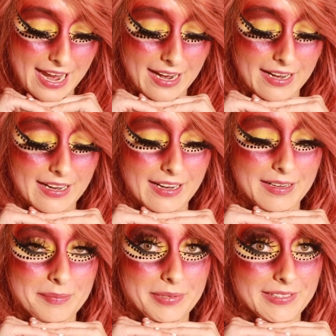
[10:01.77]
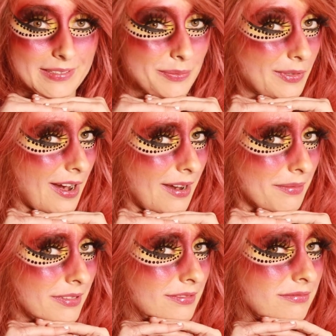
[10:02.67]
and please
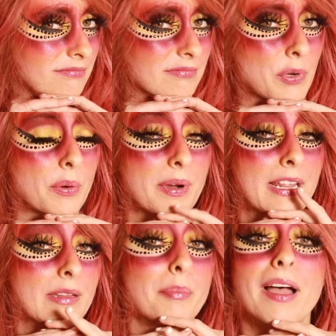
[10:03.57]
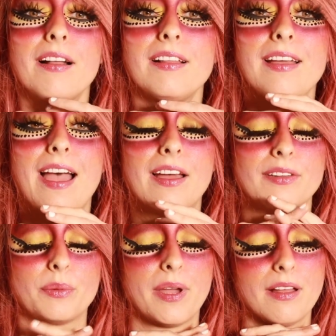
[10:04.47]
subscribe or ring the bell
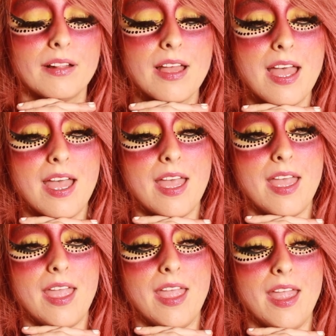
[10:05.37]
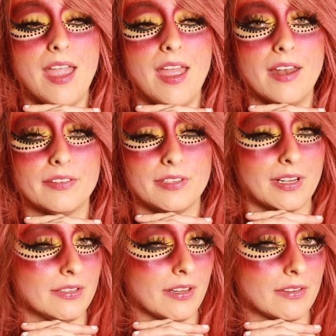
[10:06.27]
as well, and I'll see you
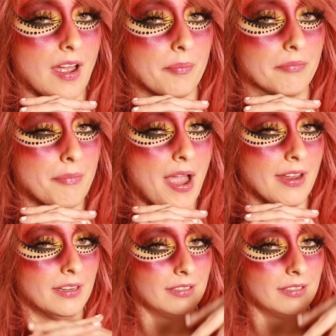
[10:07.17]
guys next time. Bye.